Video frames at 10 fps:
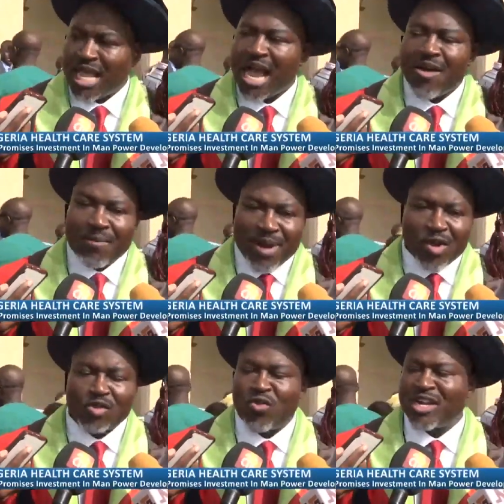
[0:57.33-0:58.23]
how
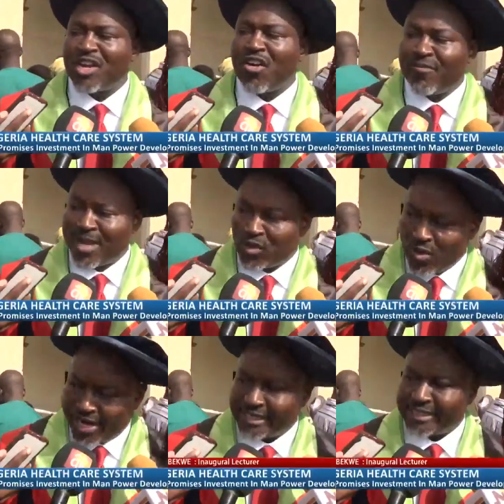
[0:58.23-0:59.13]
about when the government
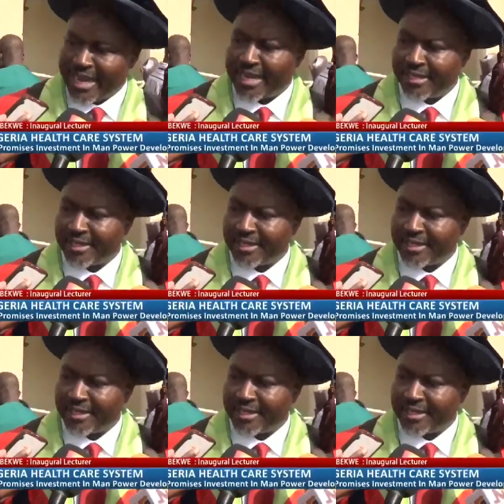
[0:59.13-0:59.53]
will is there?